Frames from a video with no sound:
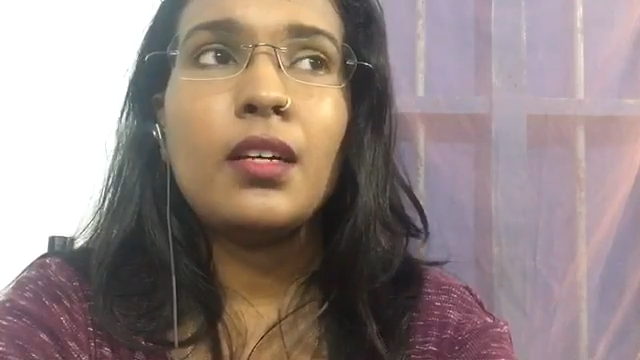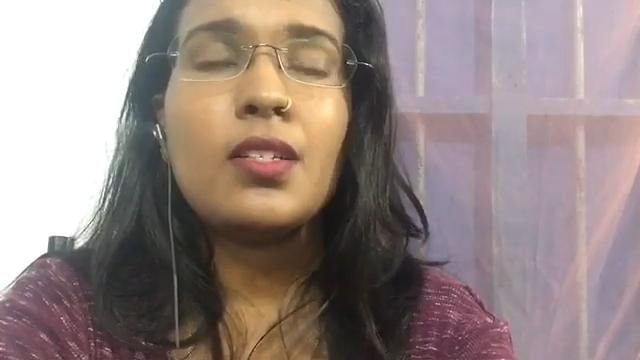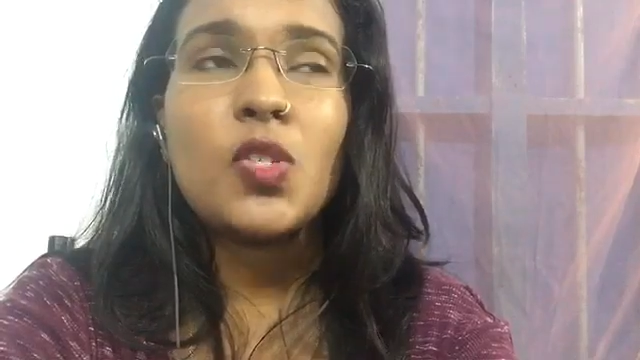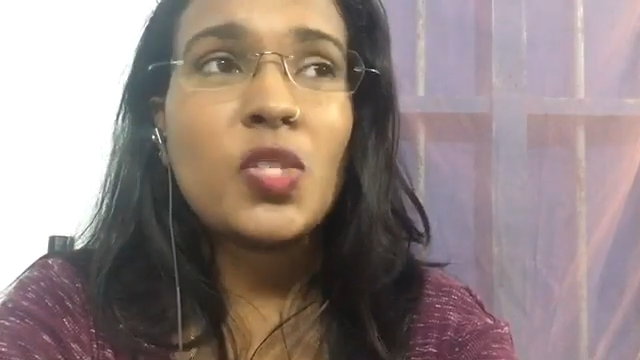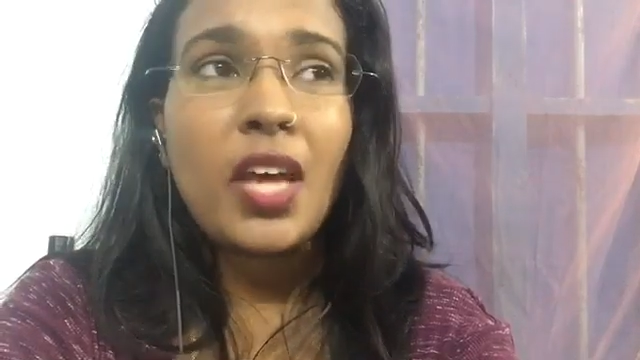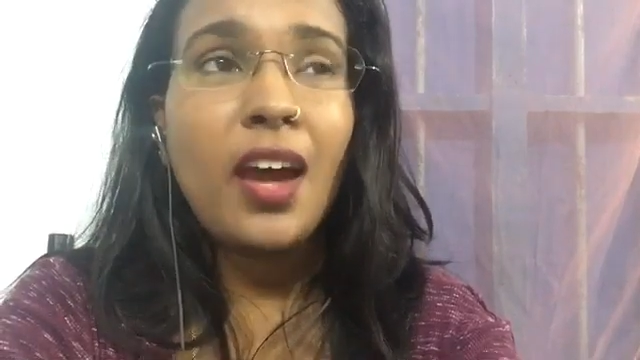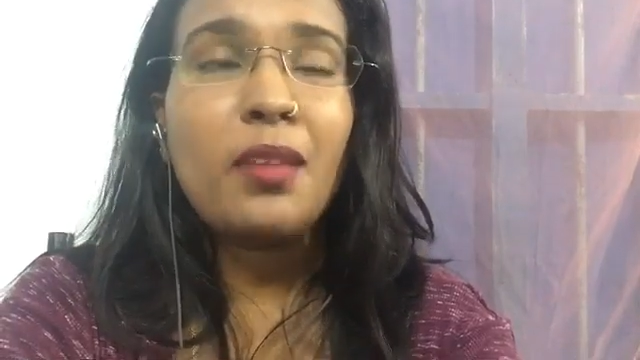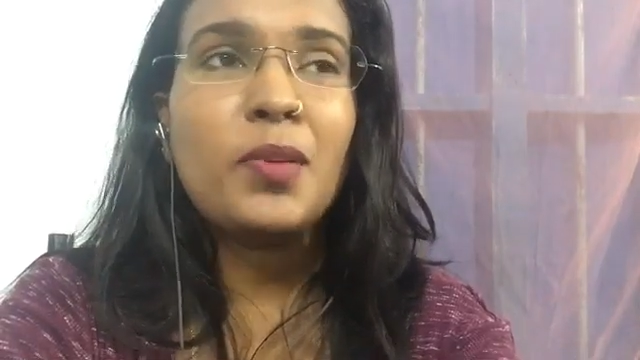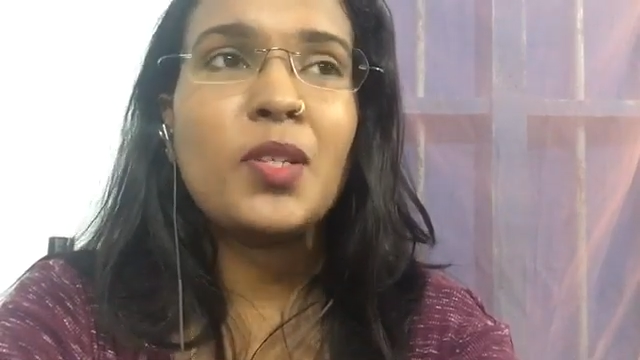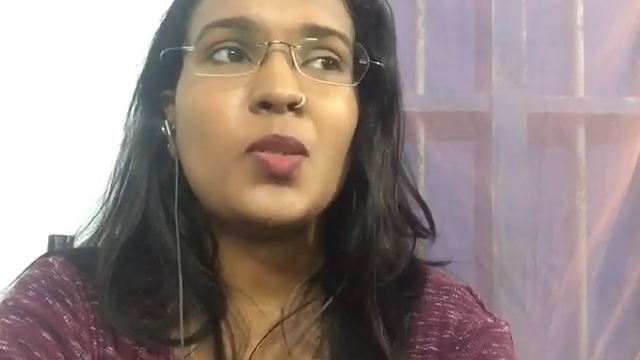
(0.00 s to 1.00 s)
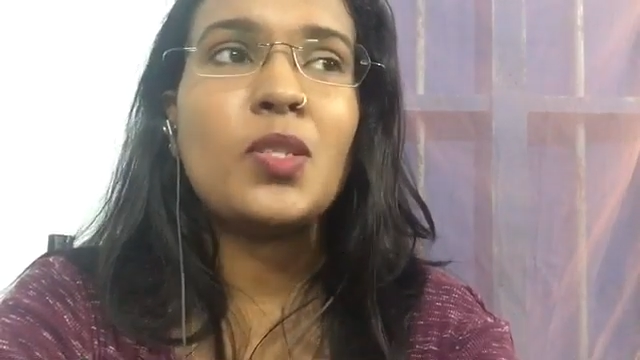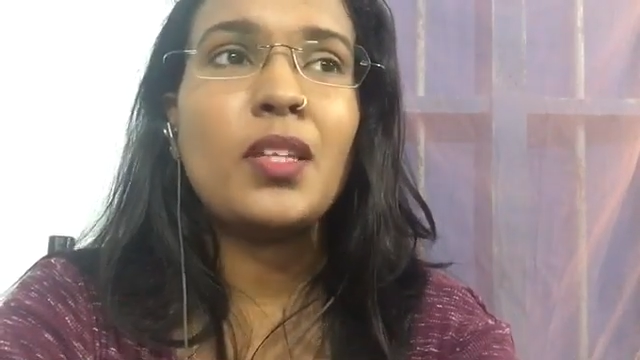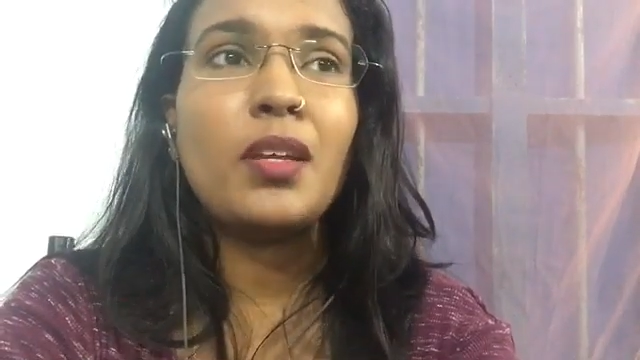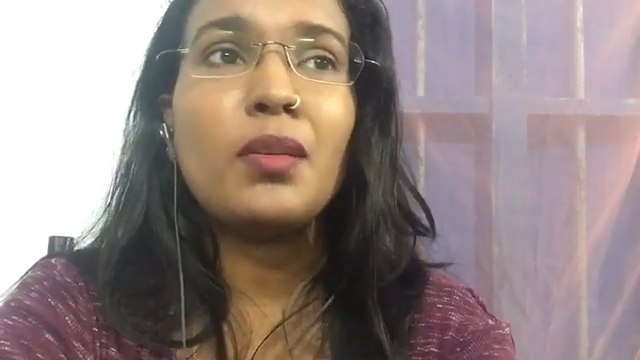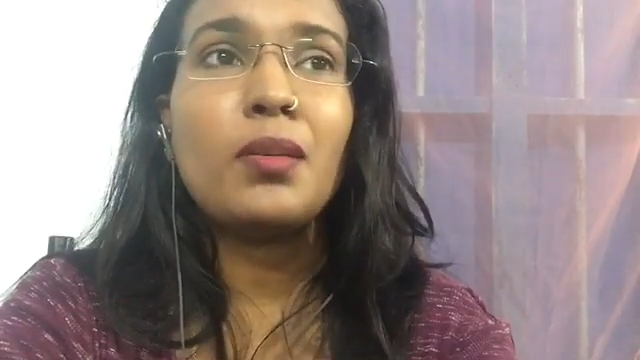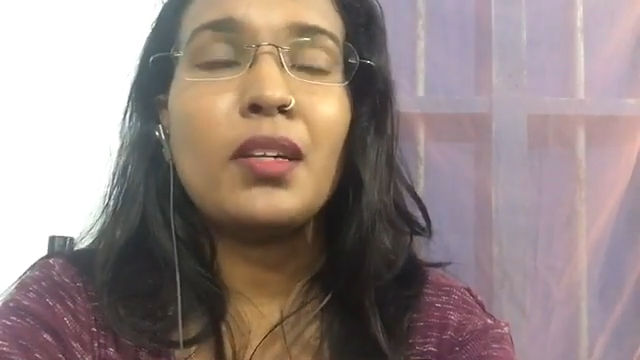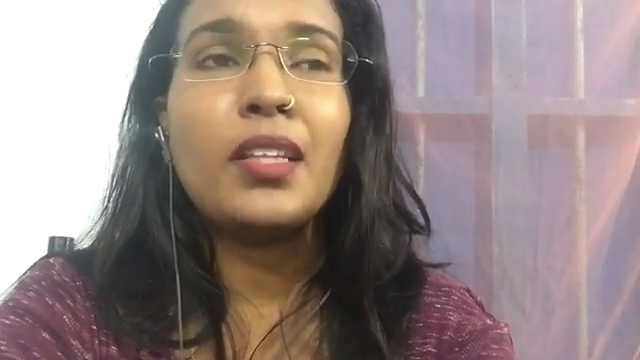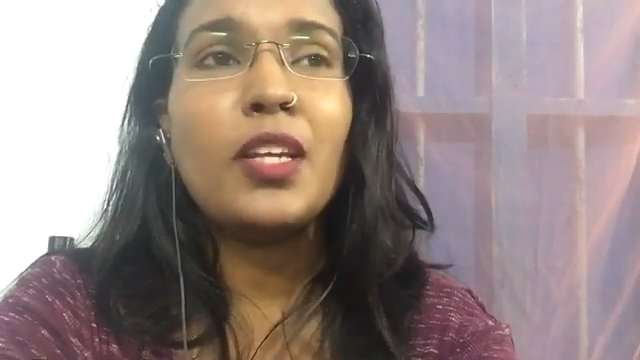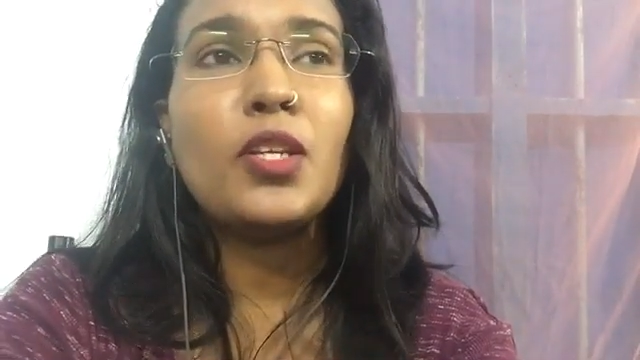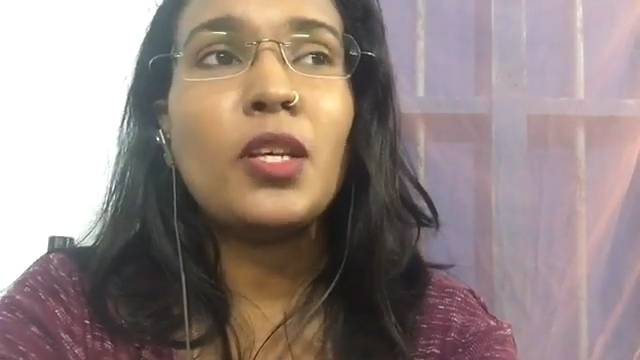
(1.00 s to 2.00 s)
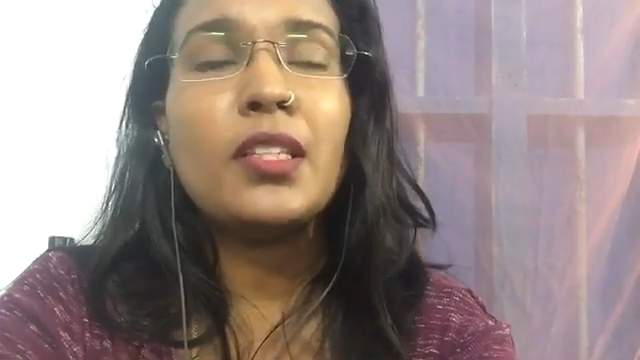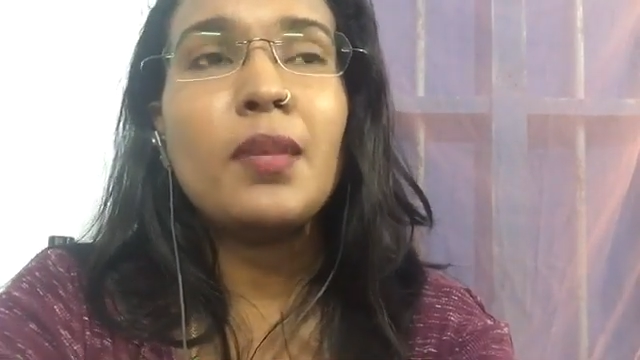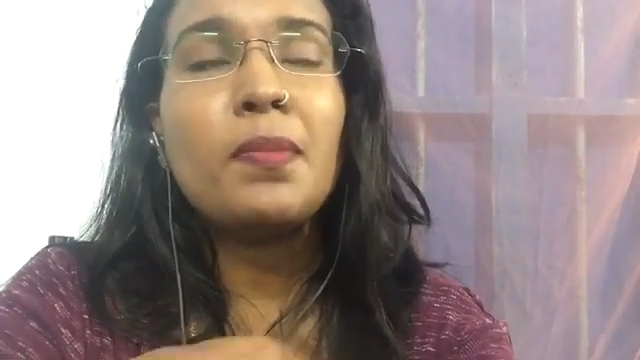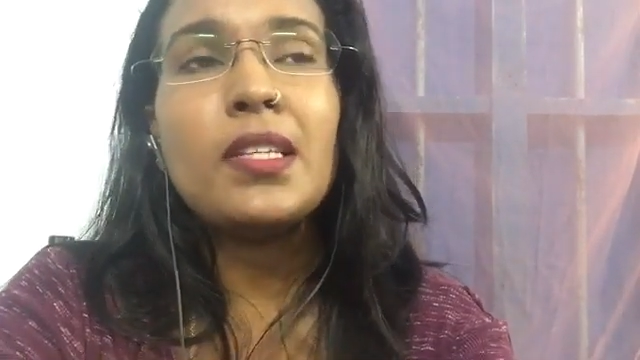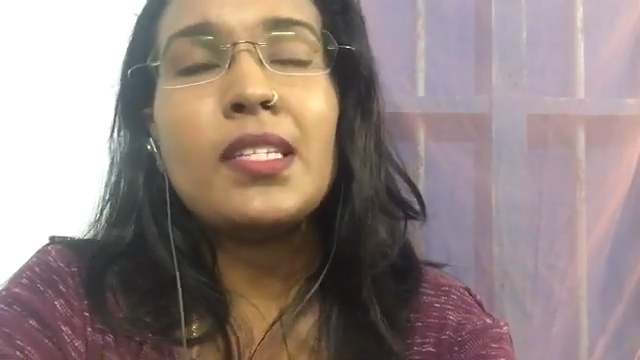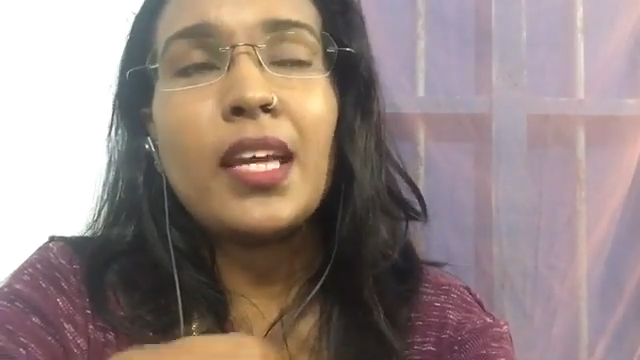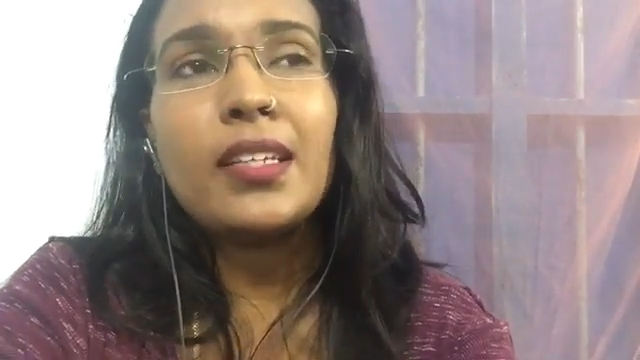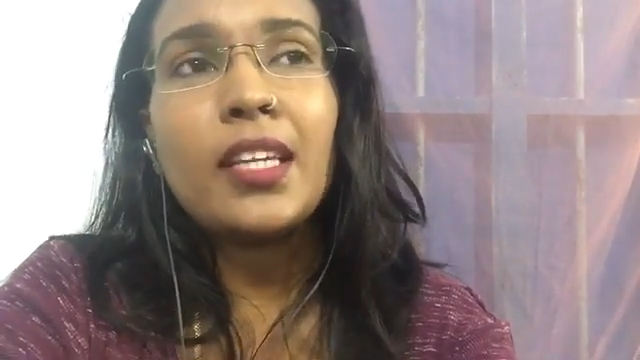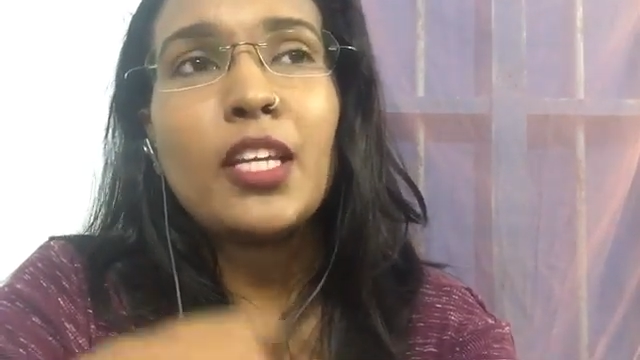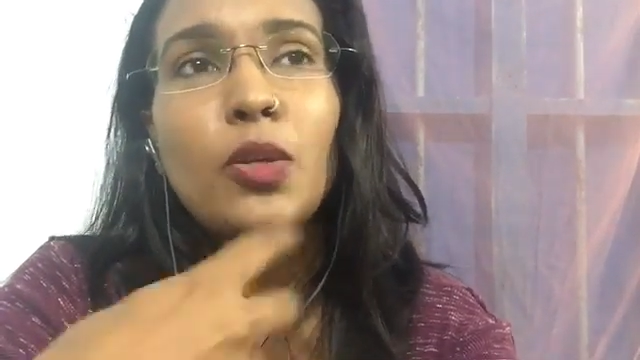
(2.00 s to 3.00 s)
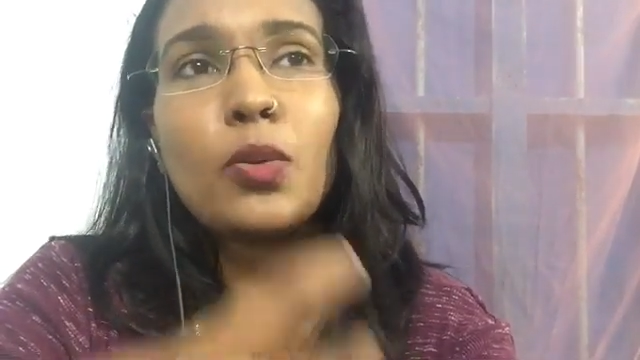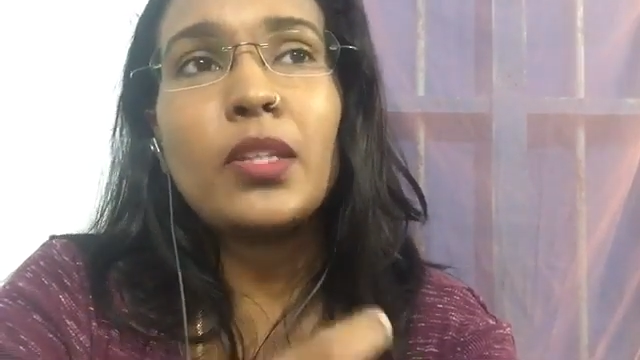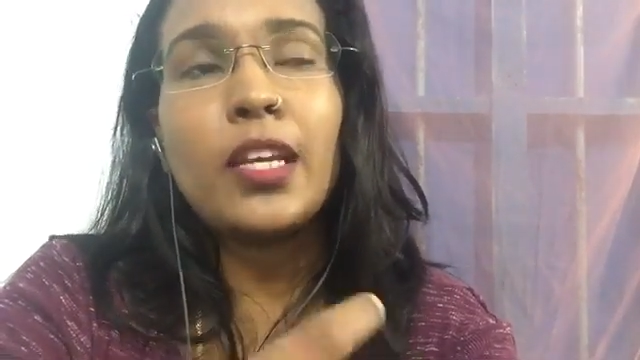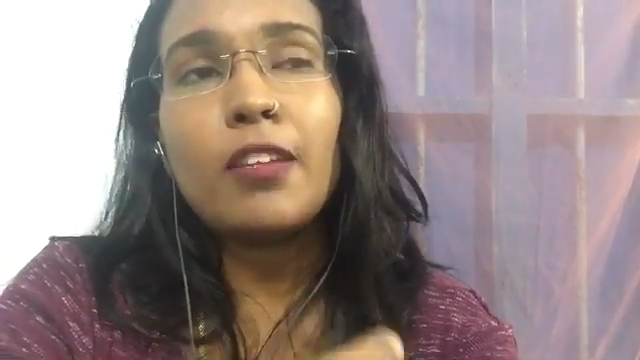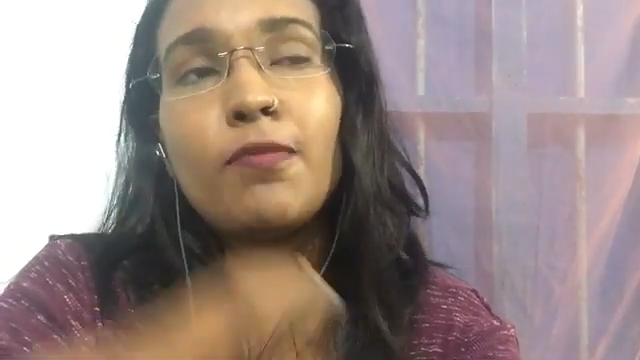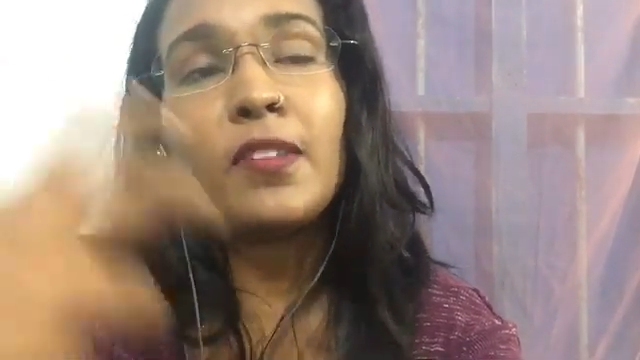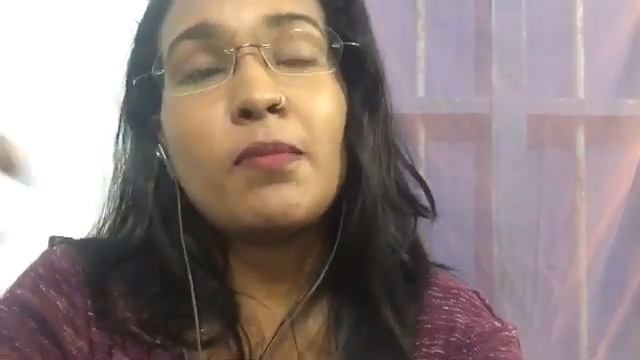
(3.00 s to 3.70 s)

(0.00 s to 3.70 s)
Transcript: sad because they deep inside they know that if